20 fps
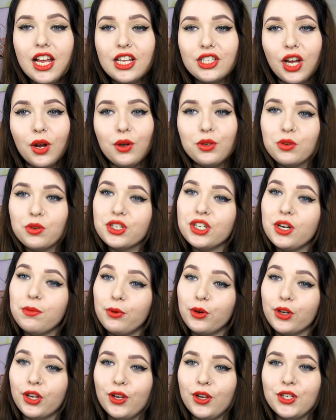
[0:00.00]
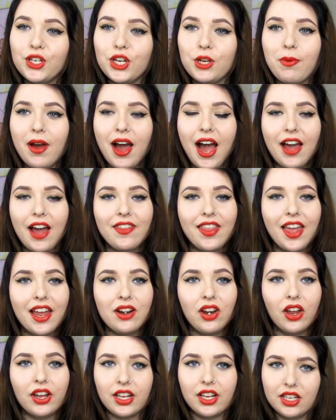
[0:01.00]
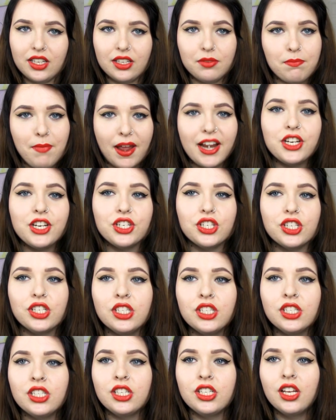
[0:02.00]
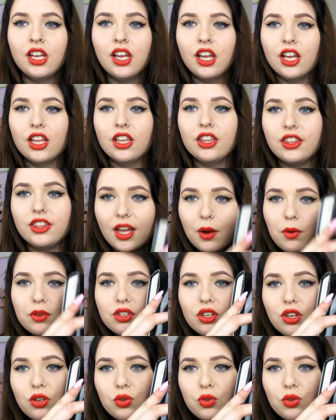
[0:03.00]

So I was watching a book YouTuber and they like mentioned there was a new